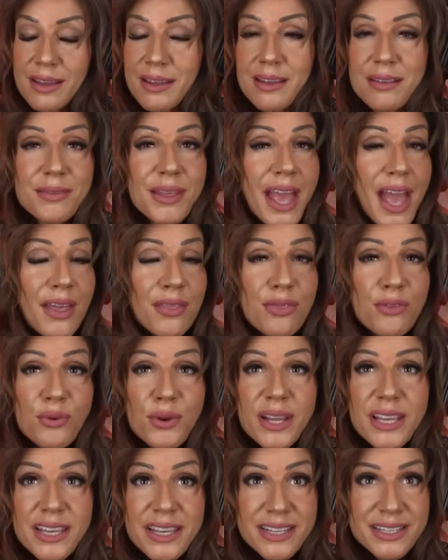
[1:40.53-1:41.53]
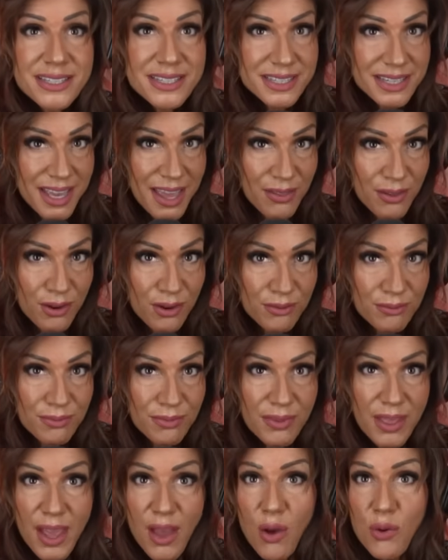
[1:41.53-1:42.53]
They had 3 kids together.
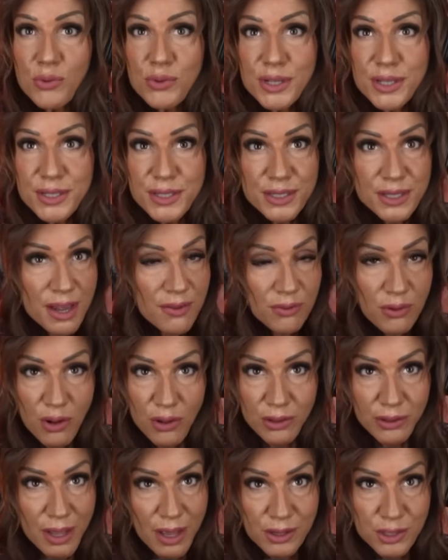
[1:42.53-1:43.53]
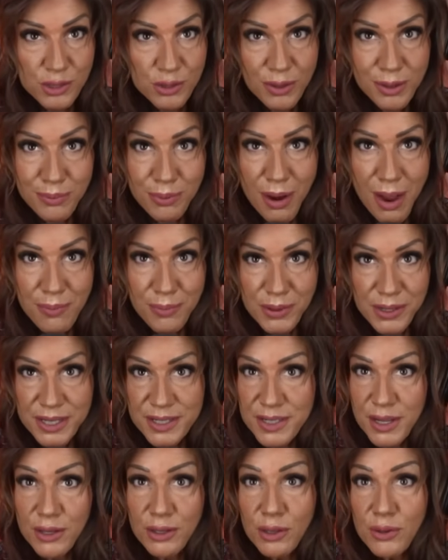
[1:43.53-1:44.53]
They owned several luxury properties,
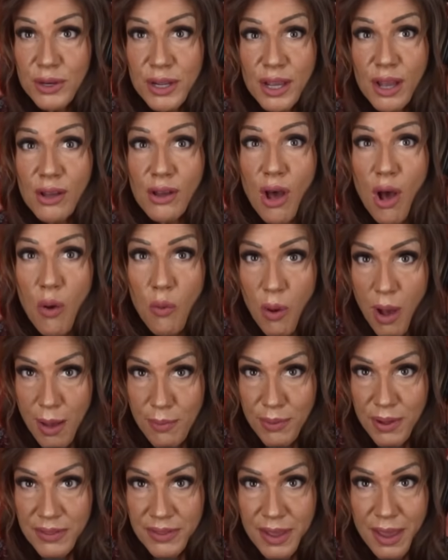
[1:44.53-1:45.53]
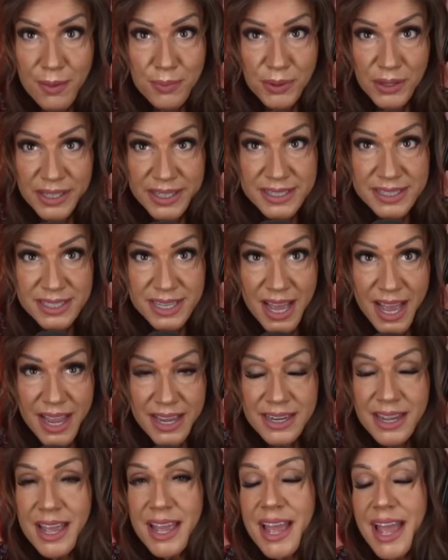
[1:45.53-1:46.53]
including a co-op on the Upper East
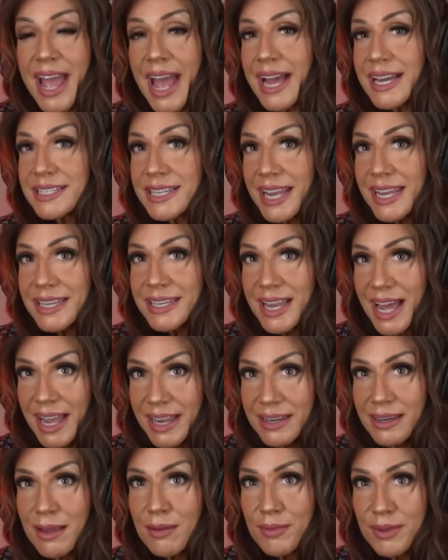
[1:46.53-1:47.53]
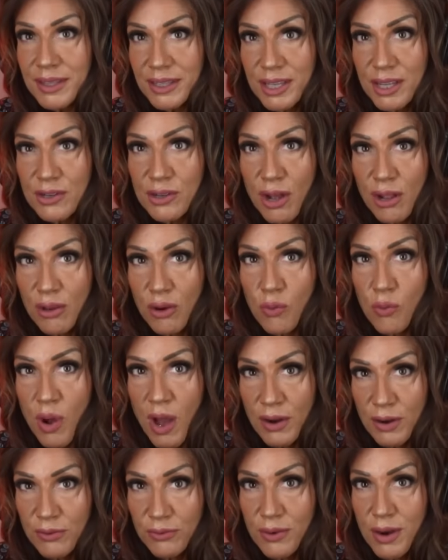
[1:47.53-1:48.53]
Side and a $9 million
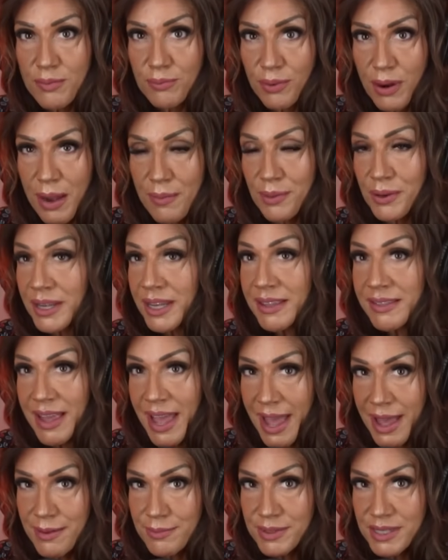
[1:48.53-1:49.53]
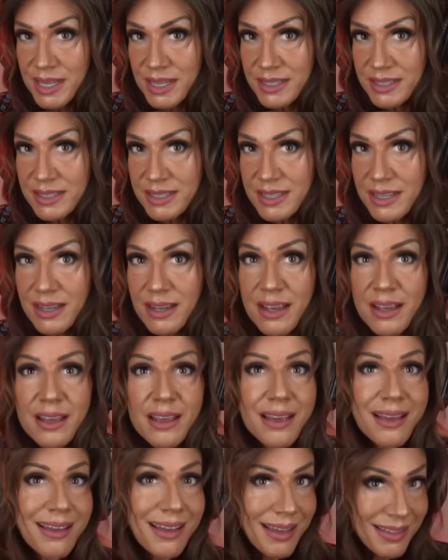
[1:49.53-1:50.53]
waterfront property in the Hamptons.
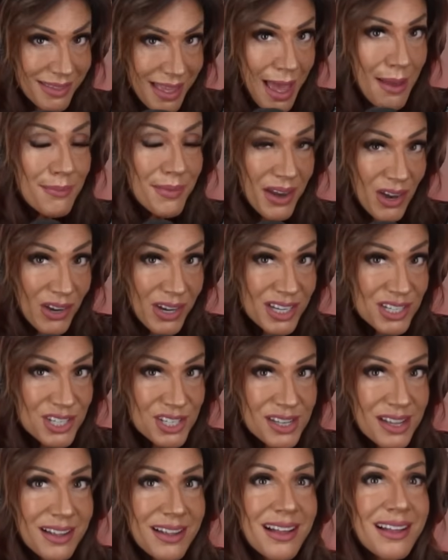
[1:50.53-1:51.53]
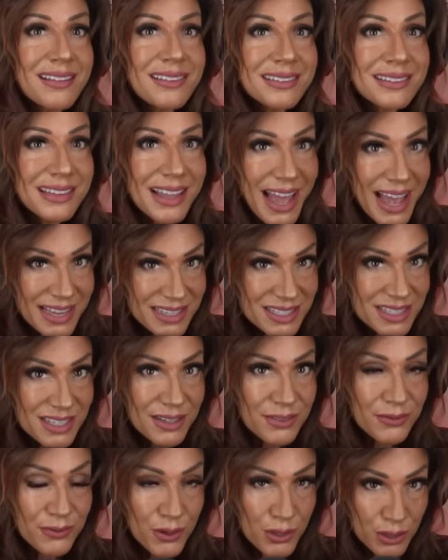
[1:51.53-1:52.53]
And that marriage
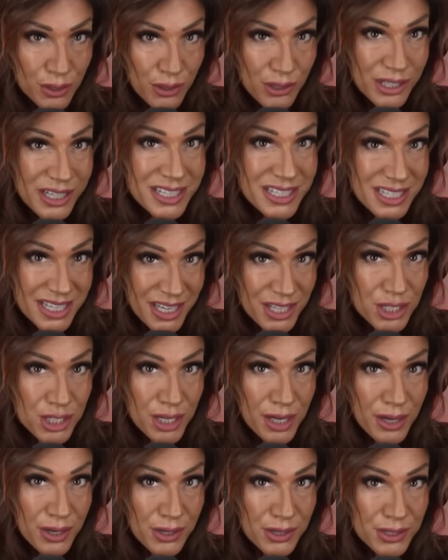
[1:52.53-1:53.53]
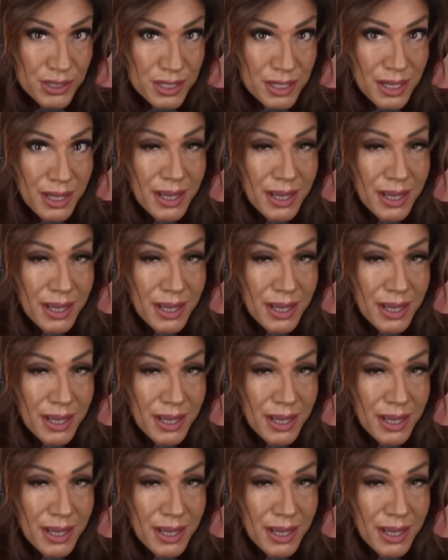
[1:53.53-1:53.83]
lasted for 36 years.